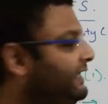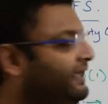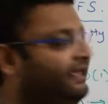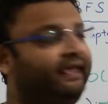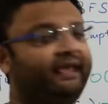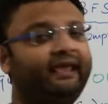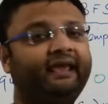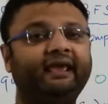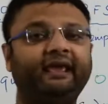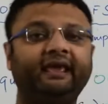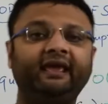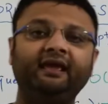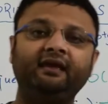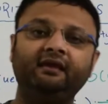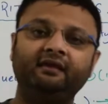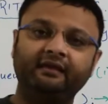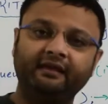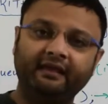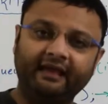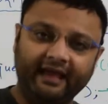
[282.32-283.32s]
A
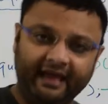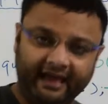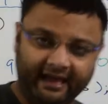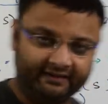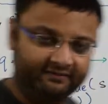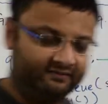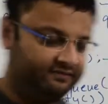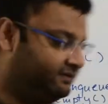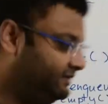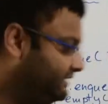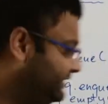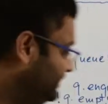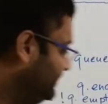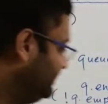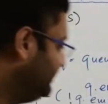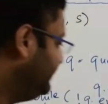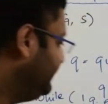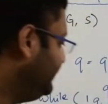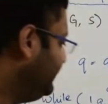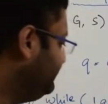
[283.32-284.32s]
has.
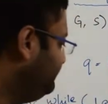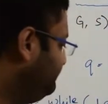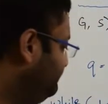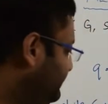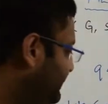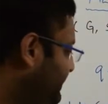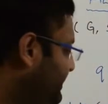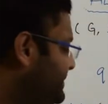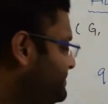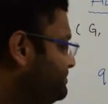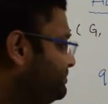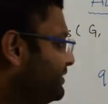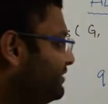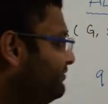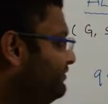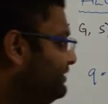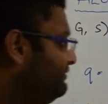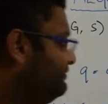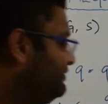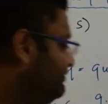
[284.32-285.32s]
In B, when
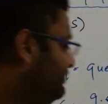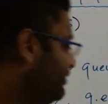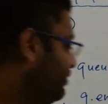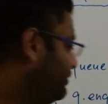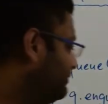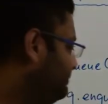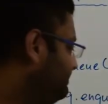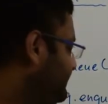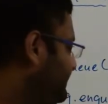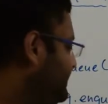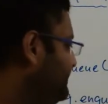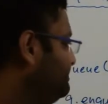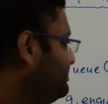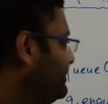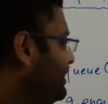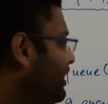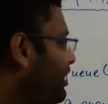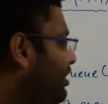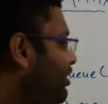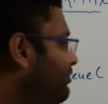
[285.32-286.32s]
we were on B,
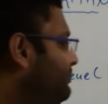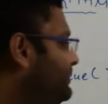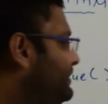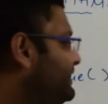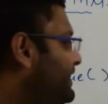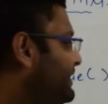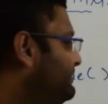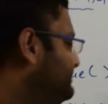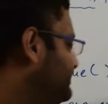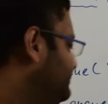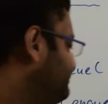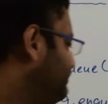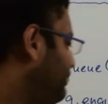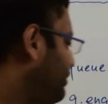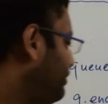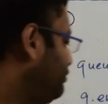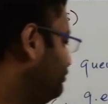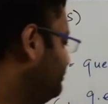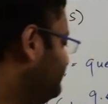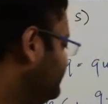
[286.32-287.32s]
how many times this for
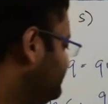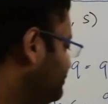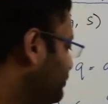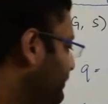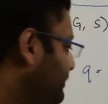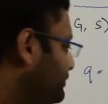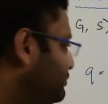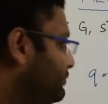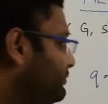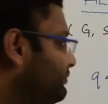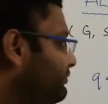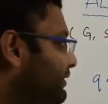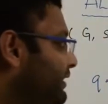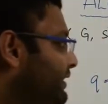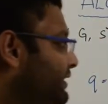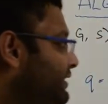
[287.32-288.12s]
loop is going to iterate?